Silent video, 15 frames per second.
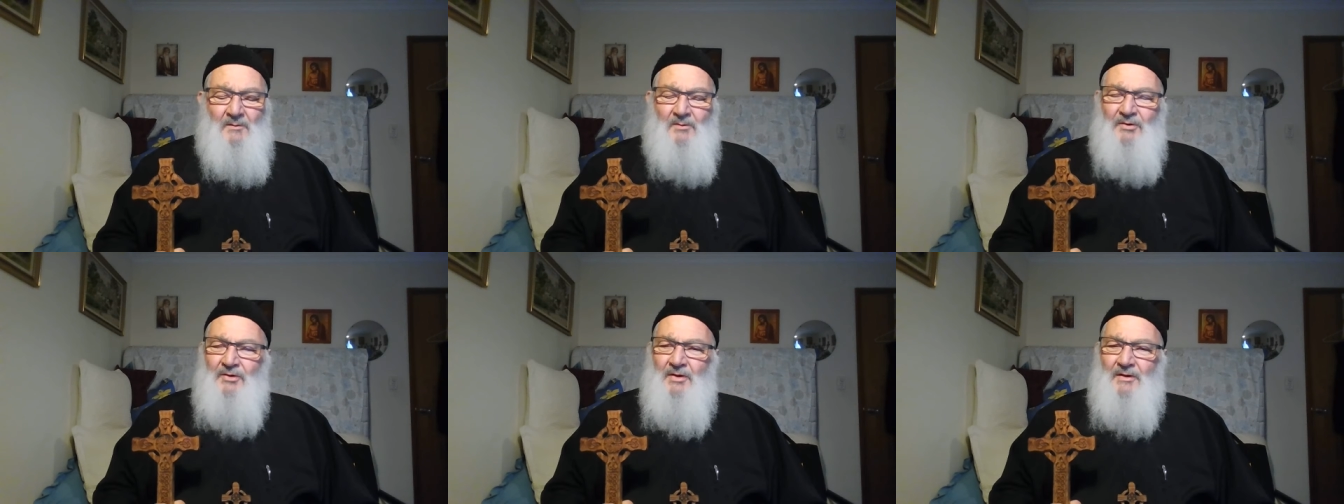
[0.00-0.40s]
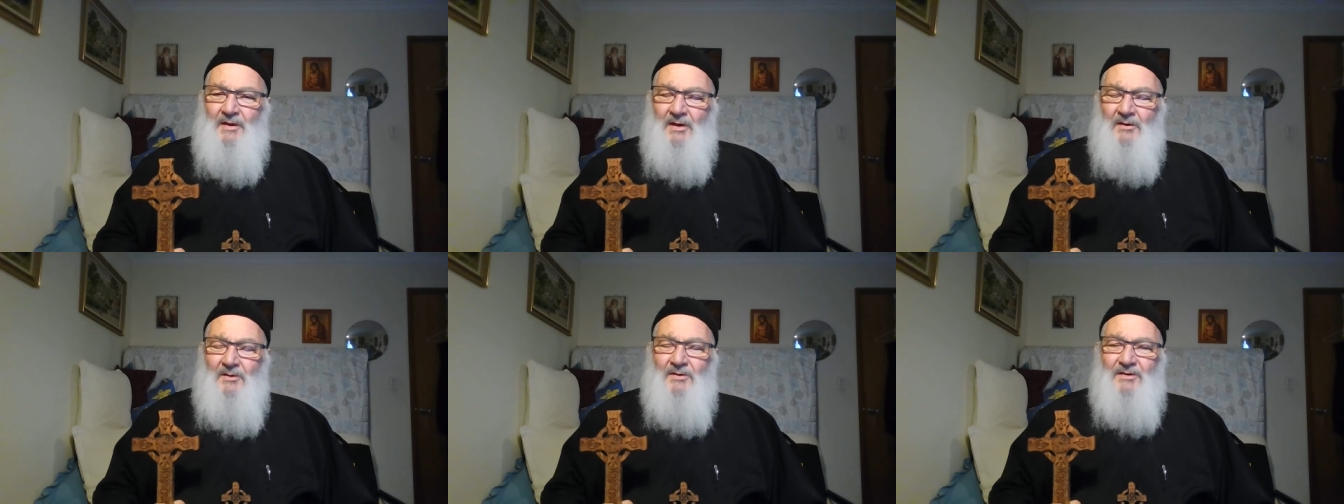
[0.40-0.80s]
were not
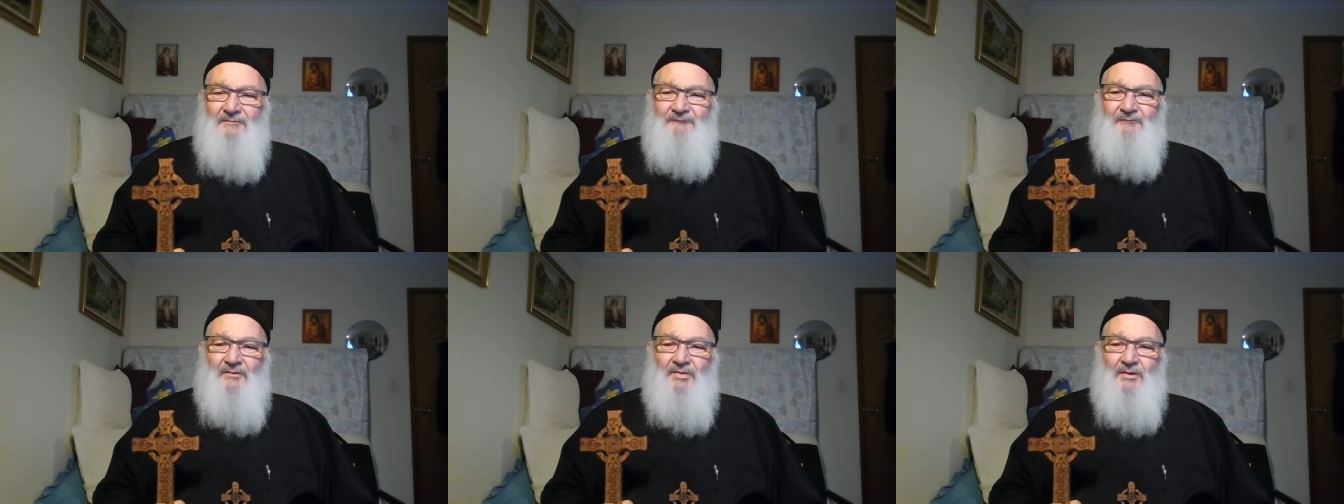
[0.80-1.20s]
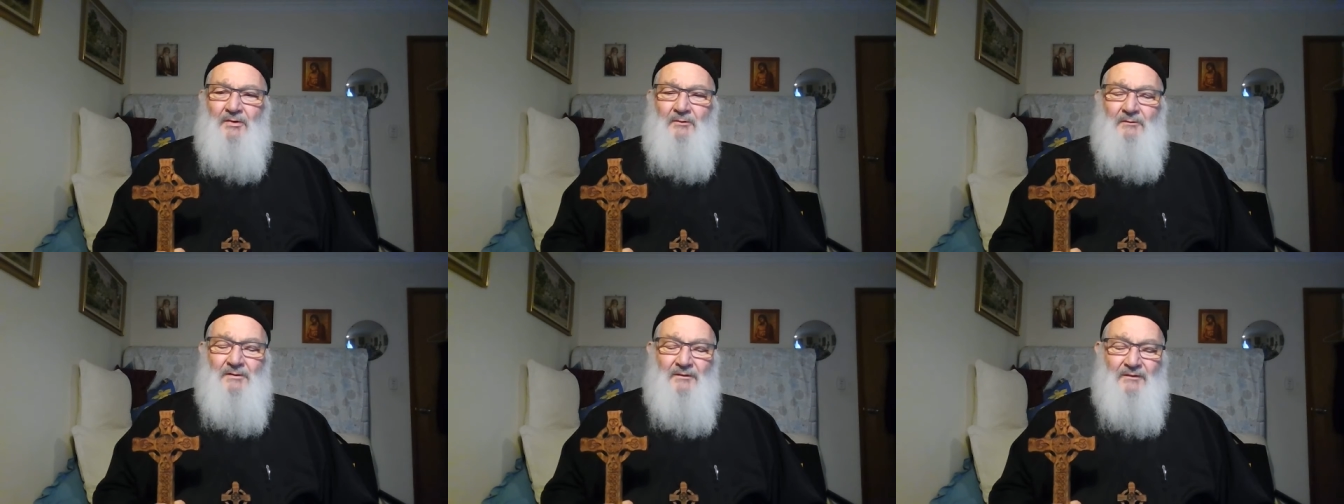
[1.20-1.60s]
only for the
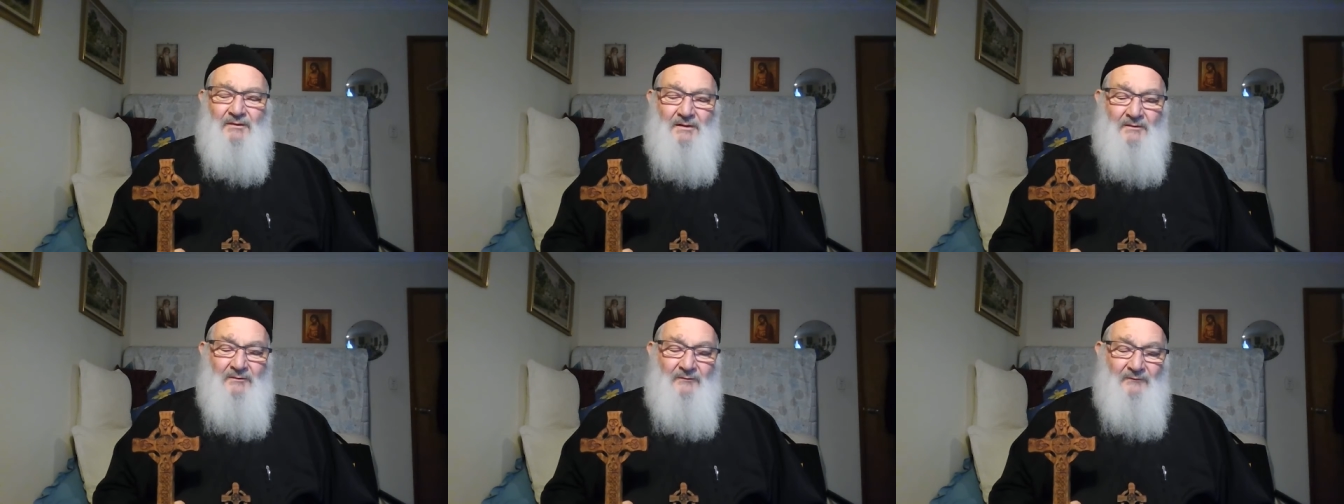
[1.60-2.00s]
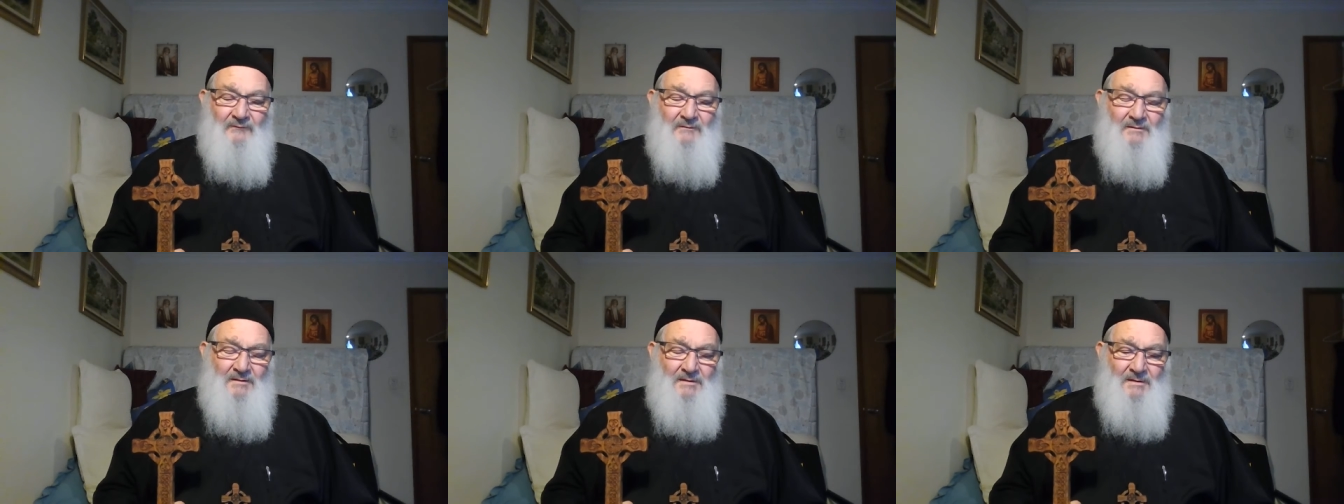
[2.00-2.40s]
Corinthians,